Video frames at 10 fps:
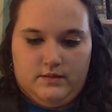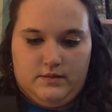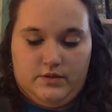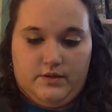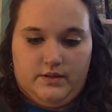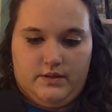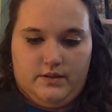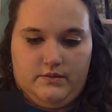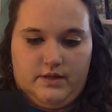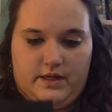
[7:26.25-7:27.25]
I'm going to
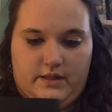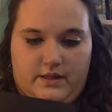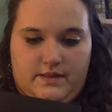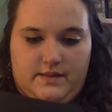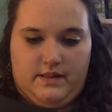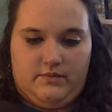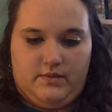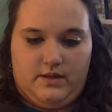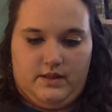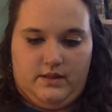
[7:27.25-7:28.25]
do kind of the same
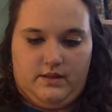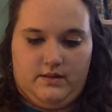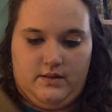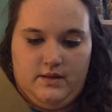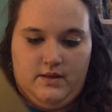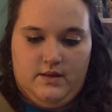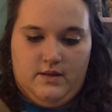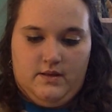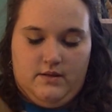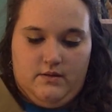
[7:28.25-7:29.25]
thing
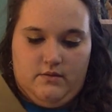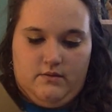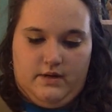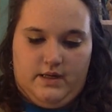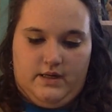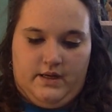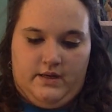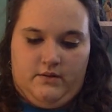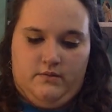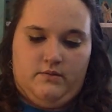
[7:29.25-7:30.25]
right
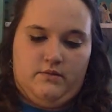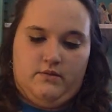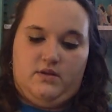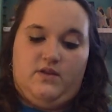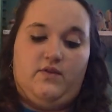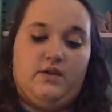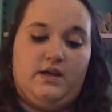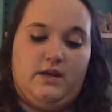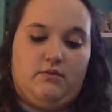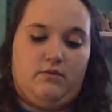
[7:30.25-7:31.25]
now. If you can
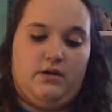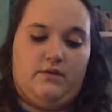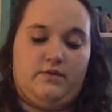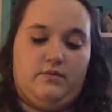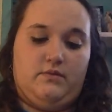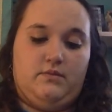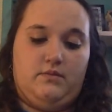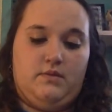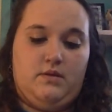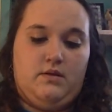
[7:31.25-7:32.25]
get one of them
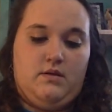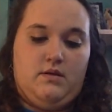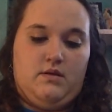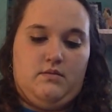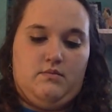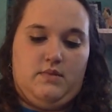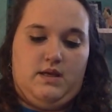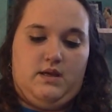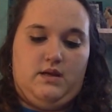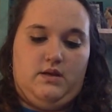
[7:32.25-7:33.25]

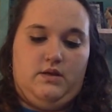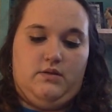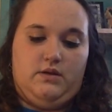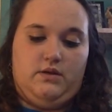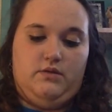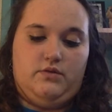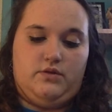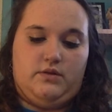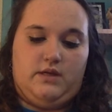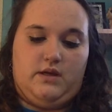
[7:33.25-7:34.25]
made, you can
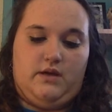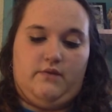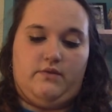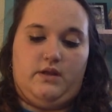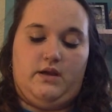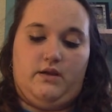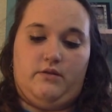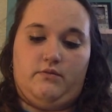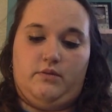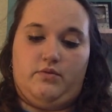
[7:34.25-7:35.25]
usually cover the other
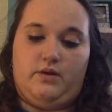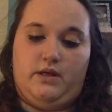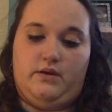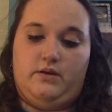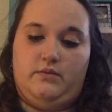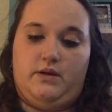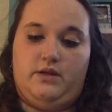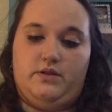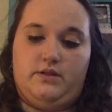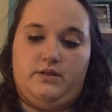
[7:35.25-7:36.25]
one pretty good by
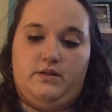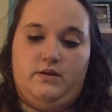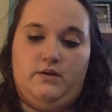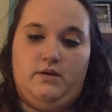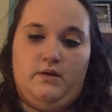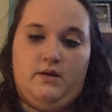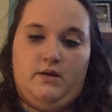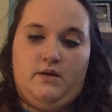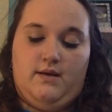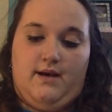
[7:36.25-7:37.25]
just
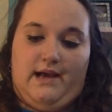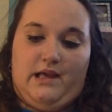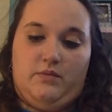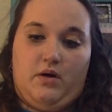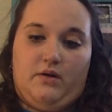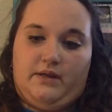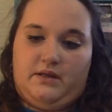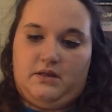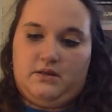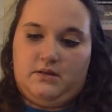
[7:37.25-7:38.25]
eyeballing
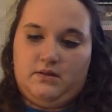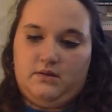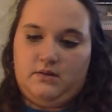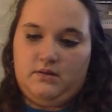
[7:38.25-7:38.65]
it.